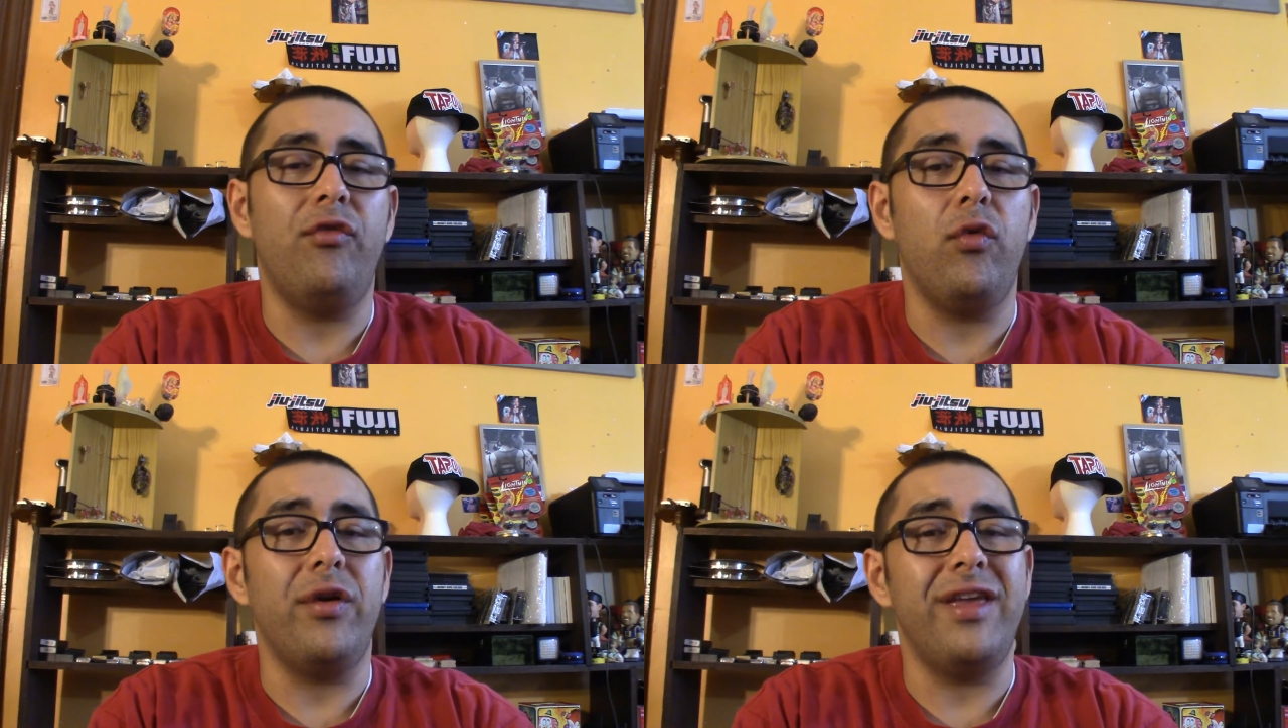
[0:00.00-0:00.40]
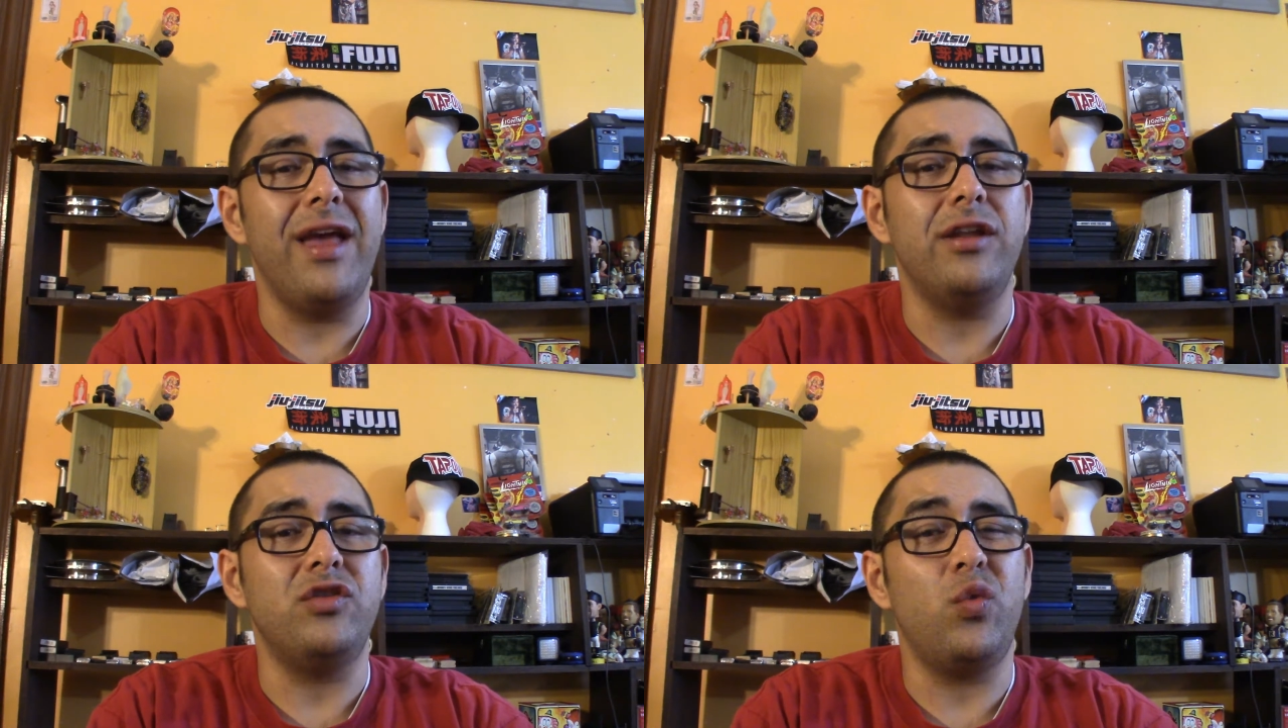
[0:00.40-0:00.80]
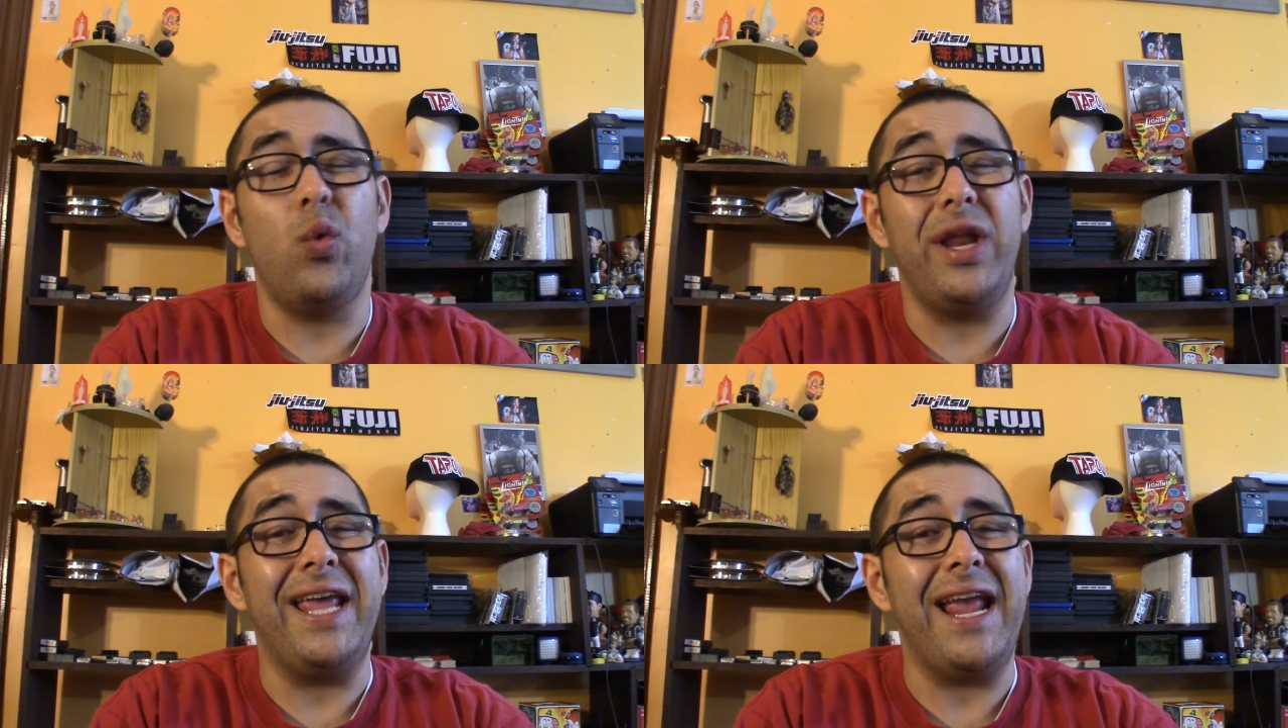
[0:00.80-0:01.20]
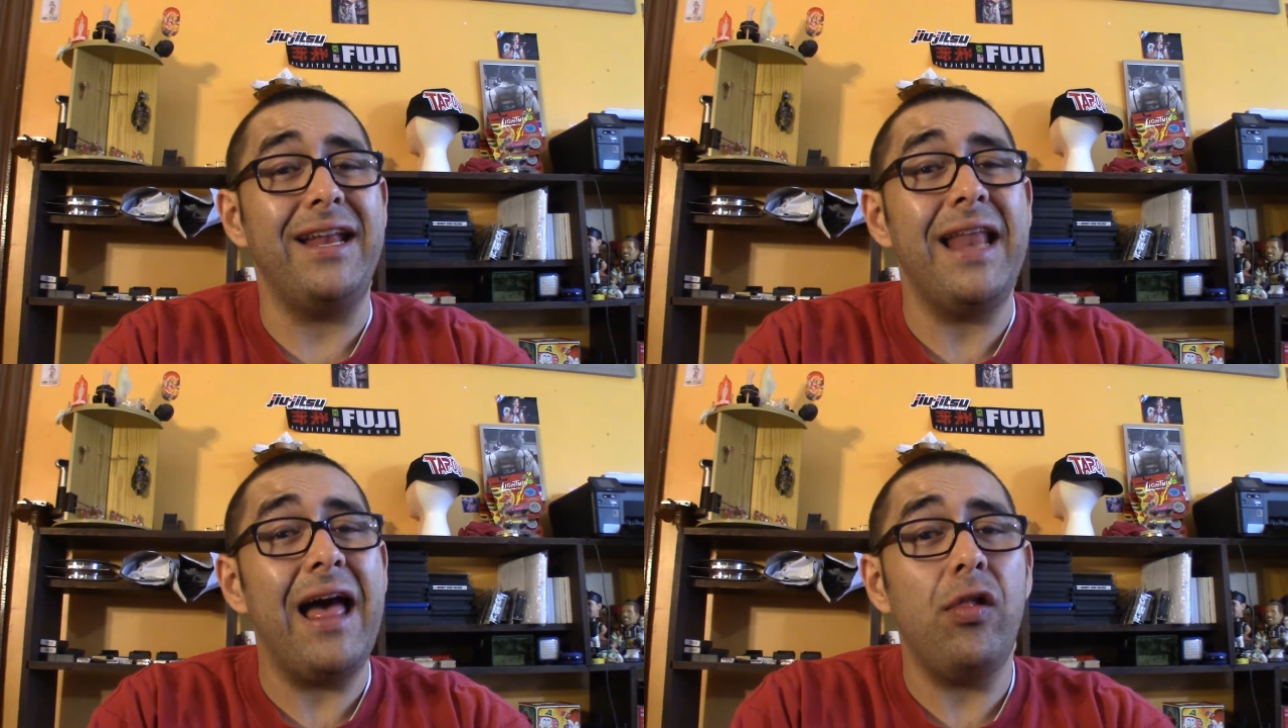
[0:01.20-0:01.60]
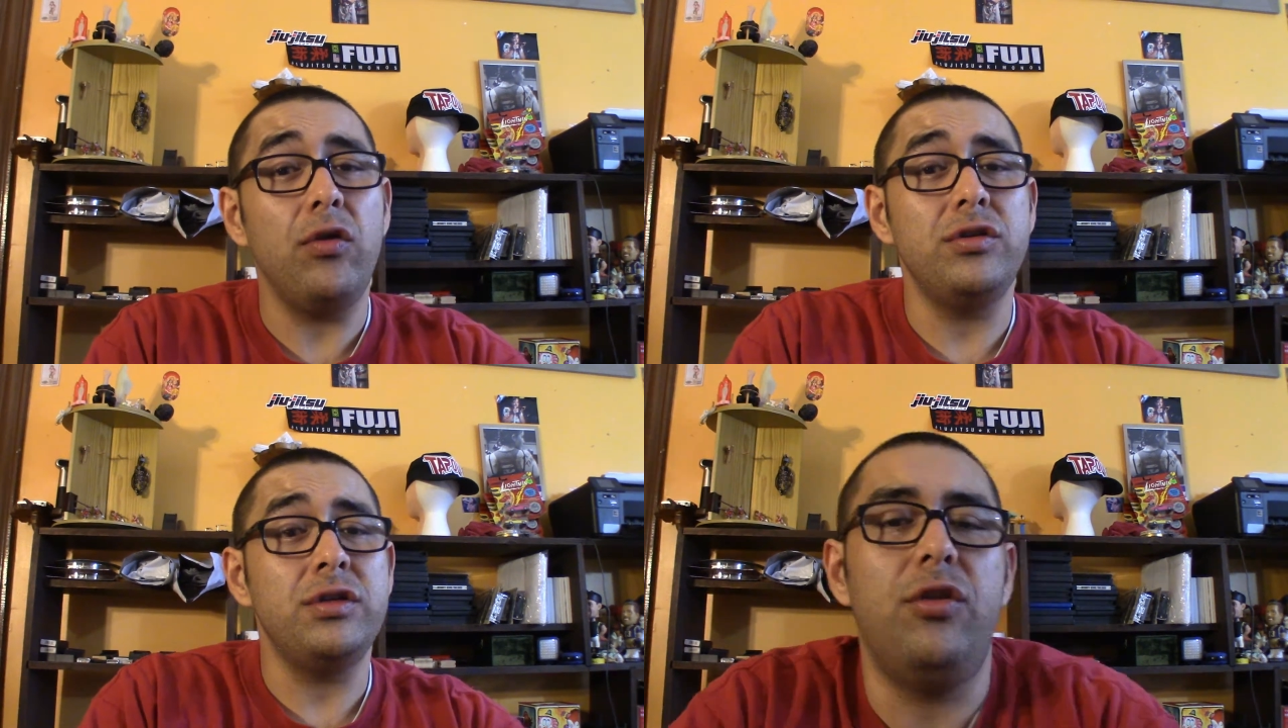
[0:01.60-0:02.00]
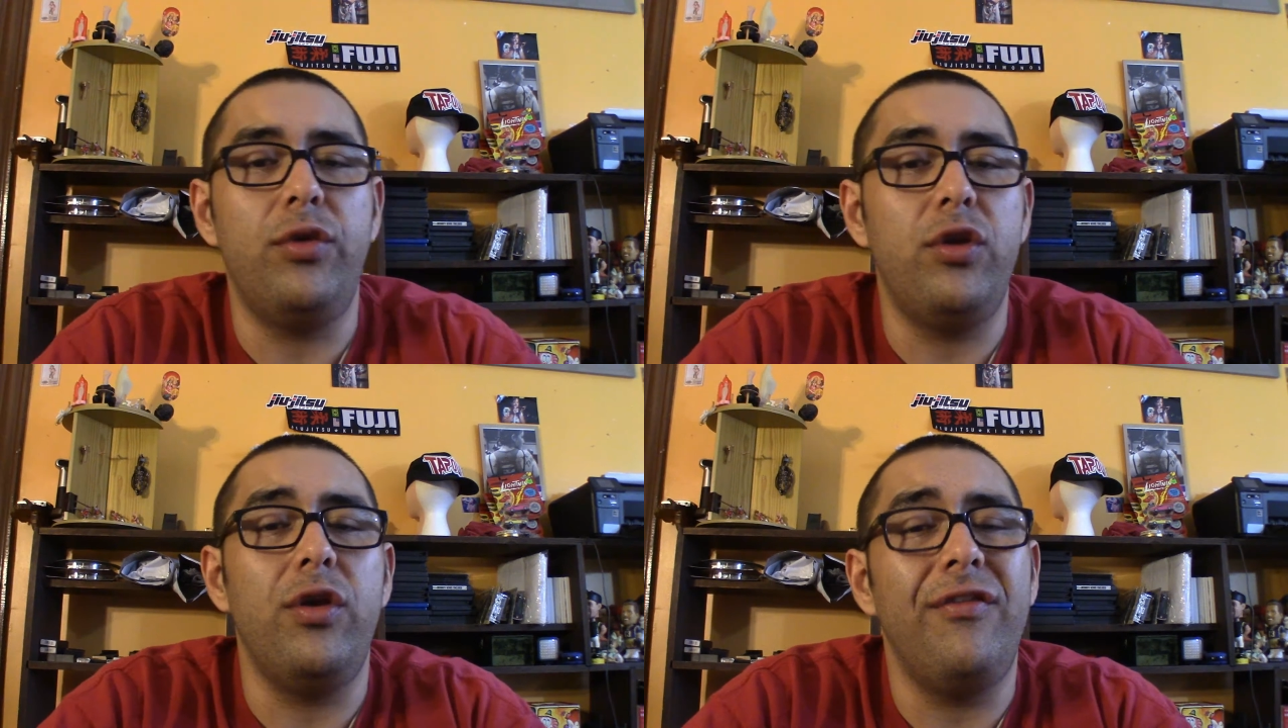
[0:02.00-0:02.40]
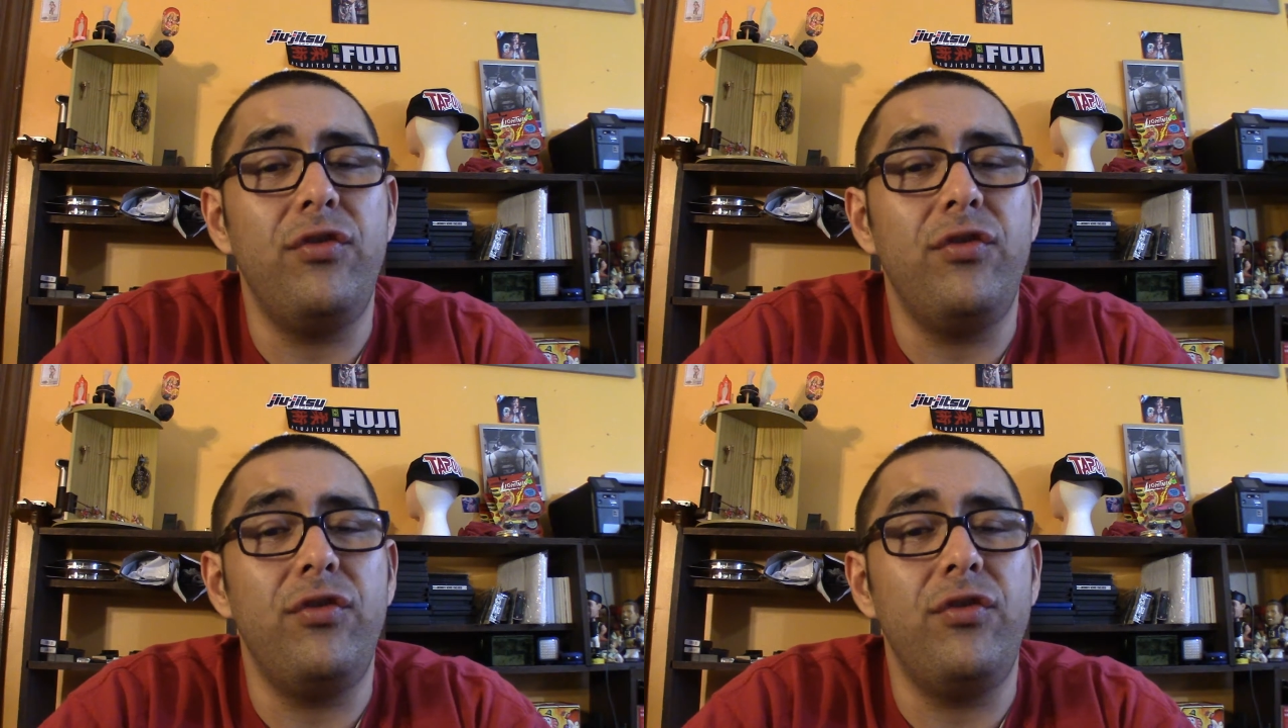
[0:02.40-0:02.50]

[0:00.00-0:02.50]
for yet is $28.